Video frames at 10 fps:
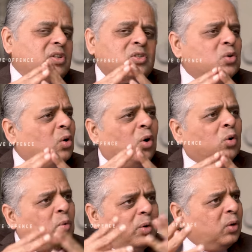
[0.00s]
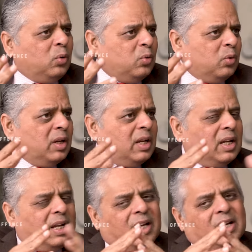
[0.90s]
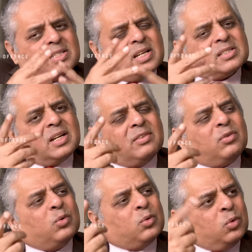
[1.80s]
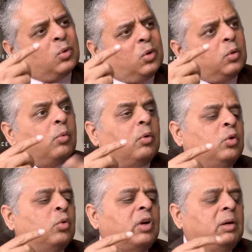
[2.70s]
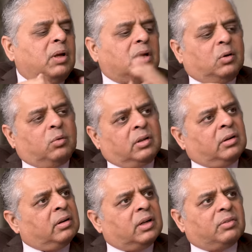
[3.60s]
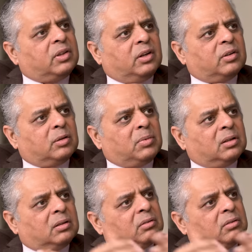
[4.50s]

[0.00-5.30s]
It's long overdue. And as I said, if you don't do it, Ukraine mein kya hua? They didn't have a theater command.